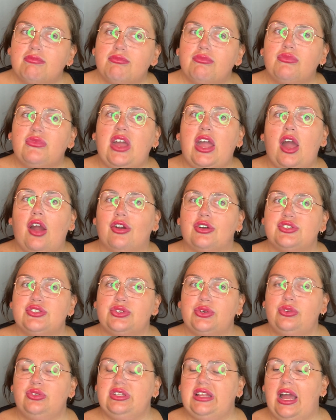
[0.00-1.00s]
they are
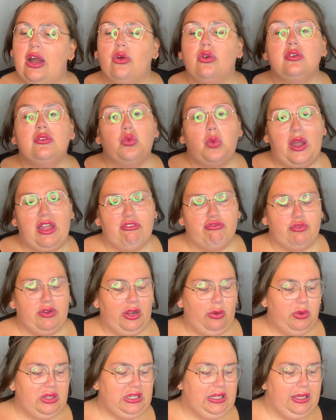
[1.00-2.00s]
sold out quite
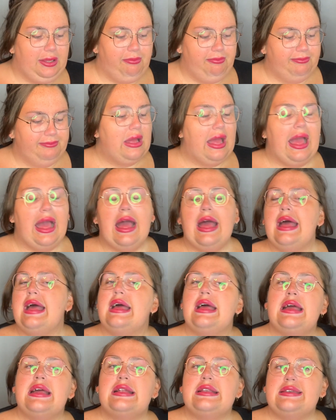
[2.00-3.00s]
frequently.
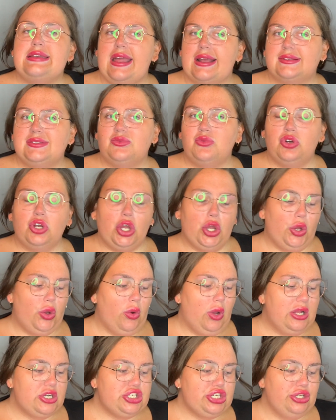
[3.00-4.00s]
Next we'll
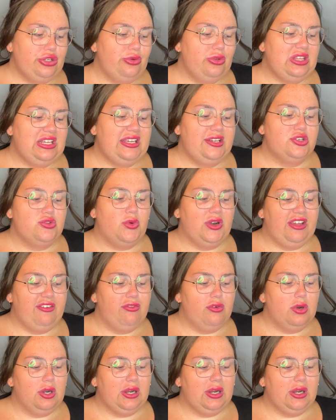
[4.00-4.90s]
go to the 24